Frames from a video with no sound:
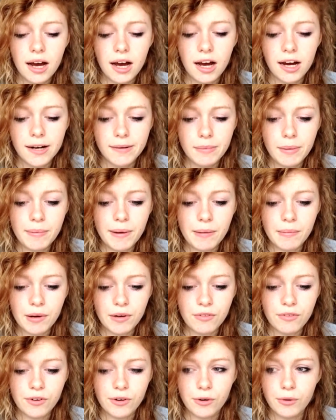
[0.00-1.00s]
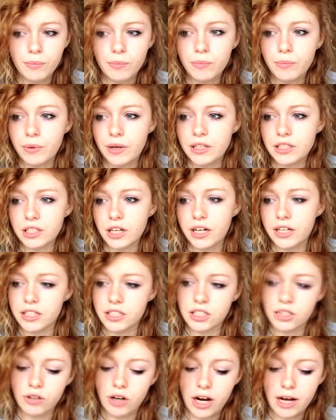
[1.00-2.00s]
about my film, which I
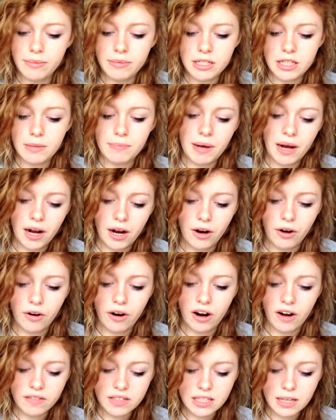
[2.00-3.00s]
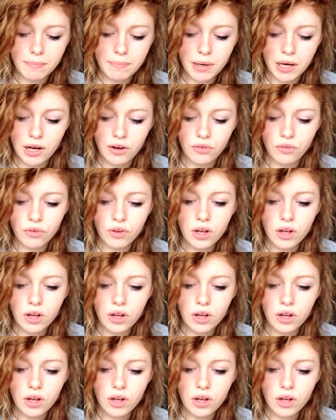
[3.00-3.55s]
described in the paragraphs above.